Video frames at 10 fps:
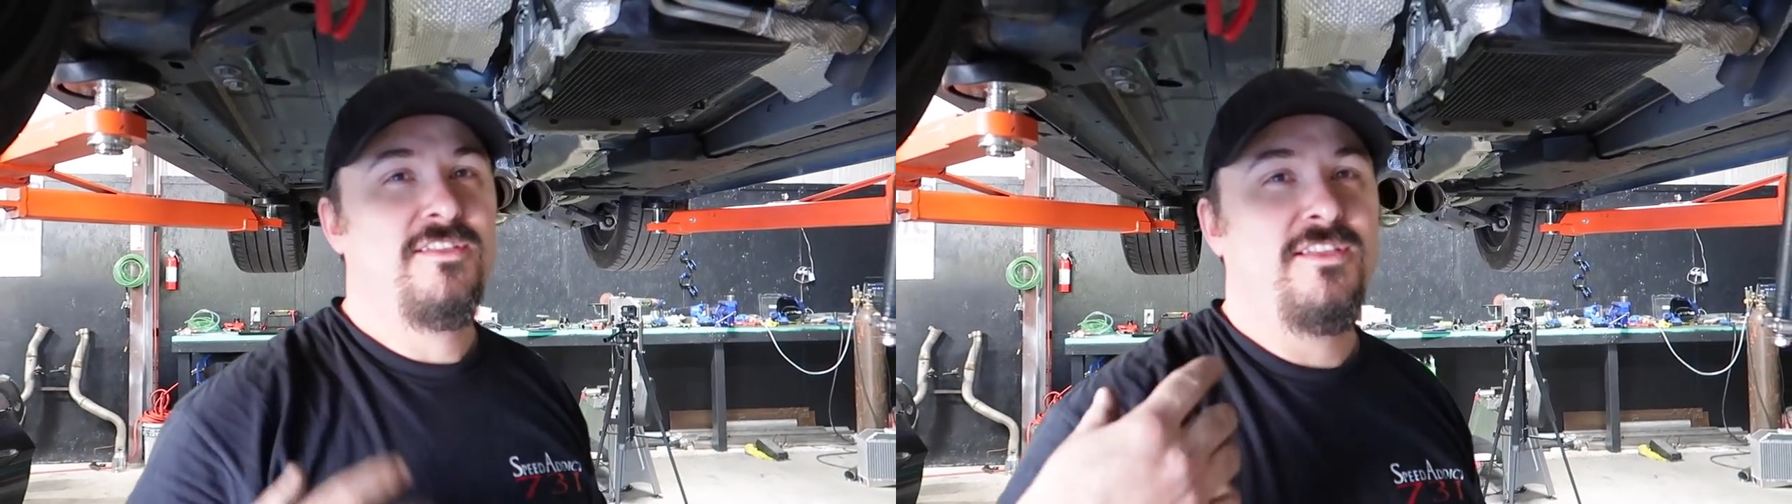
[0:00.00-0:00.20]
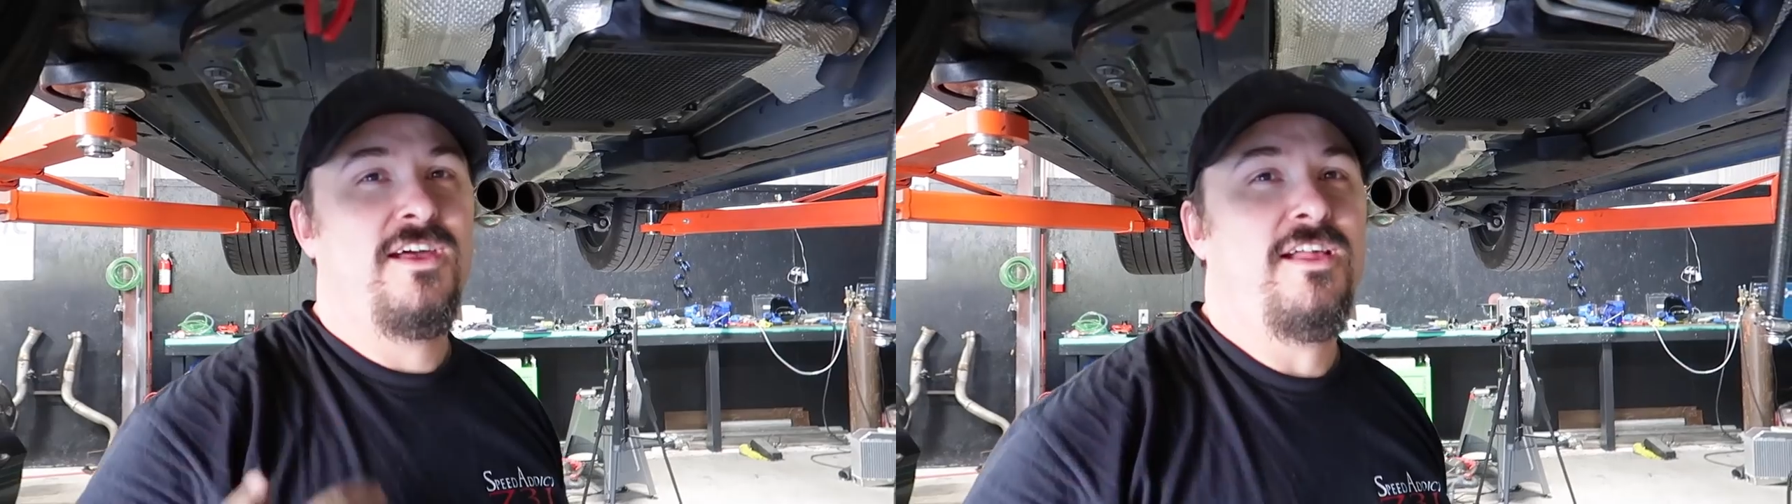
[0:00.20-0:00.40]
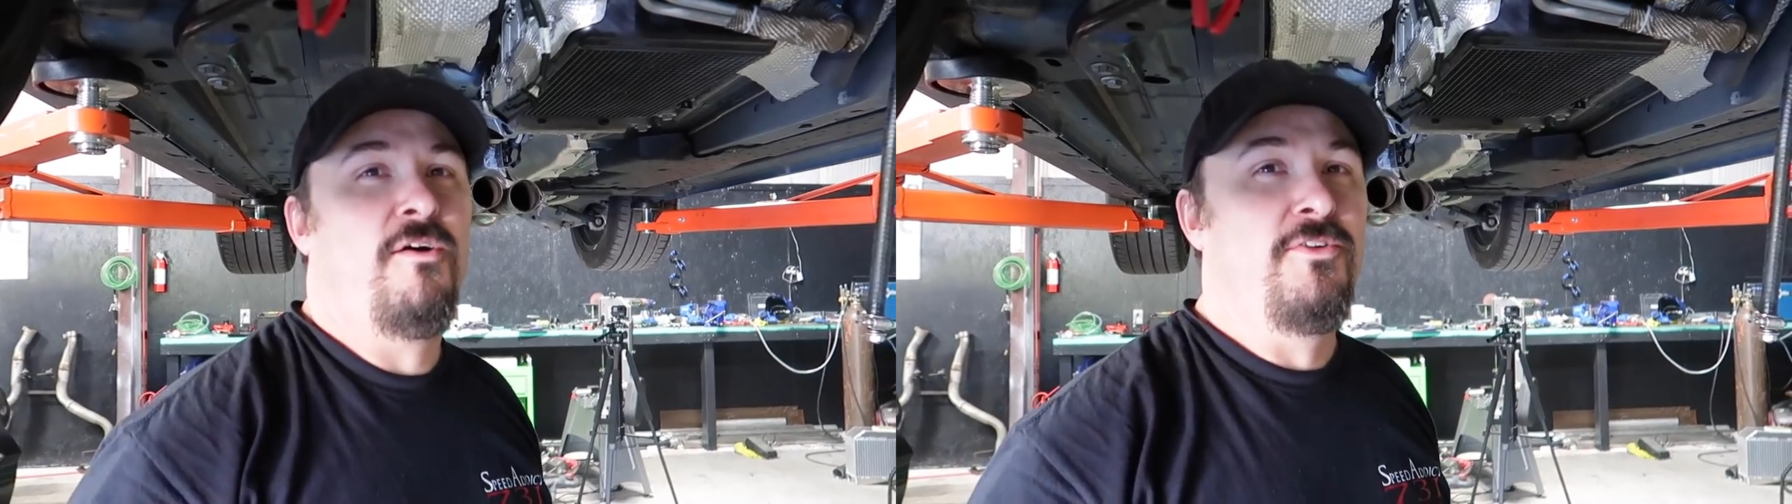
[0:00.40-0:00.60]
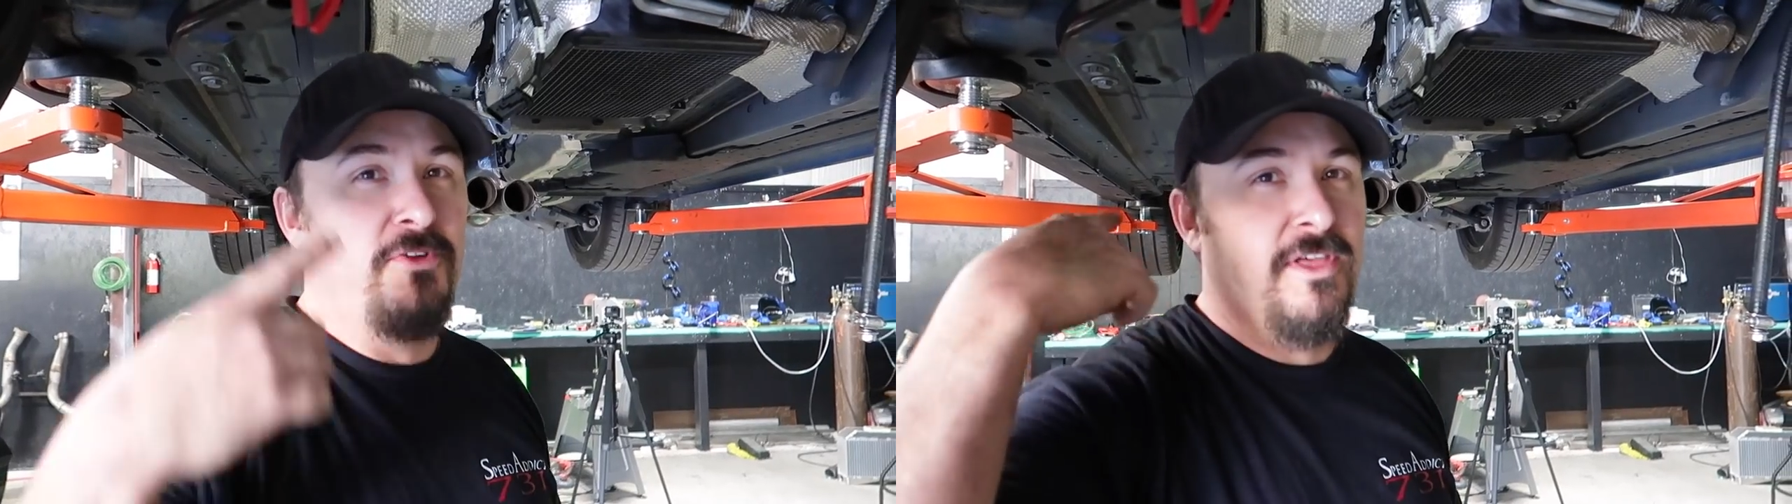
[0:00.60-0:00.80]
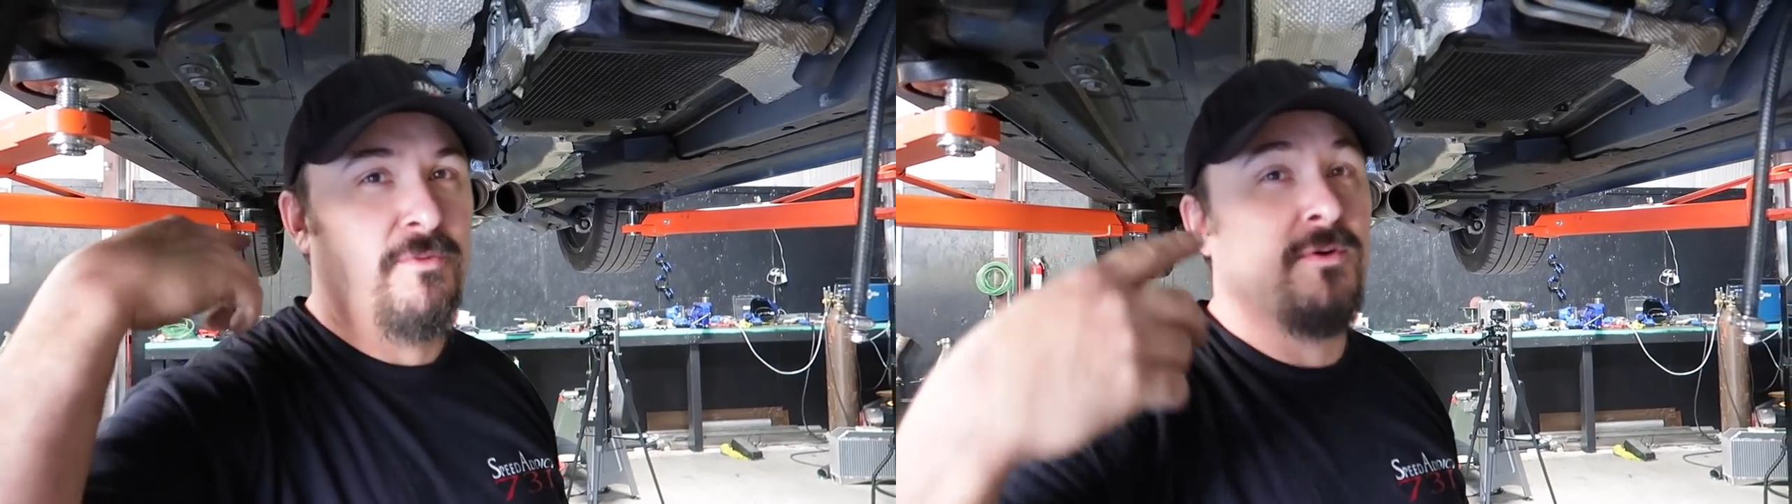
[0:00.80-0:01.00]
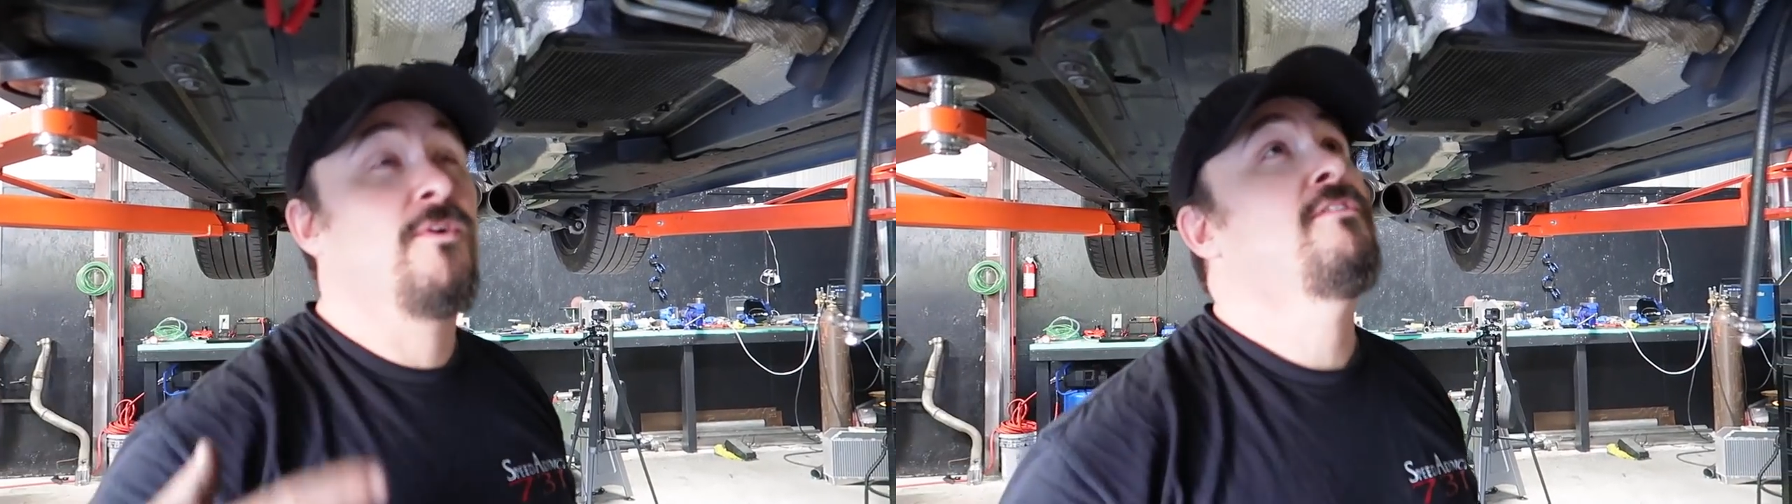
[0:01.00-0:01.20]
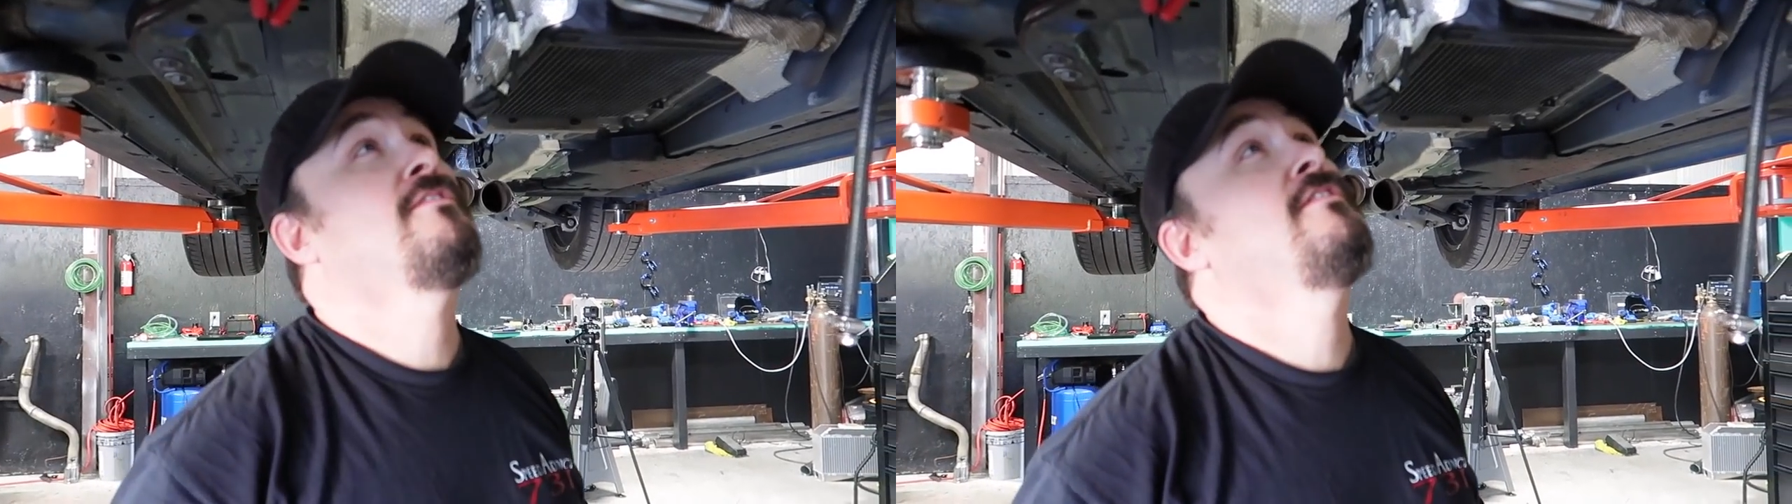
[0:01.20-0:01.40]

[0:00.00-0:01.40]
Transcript: I only do that when I work my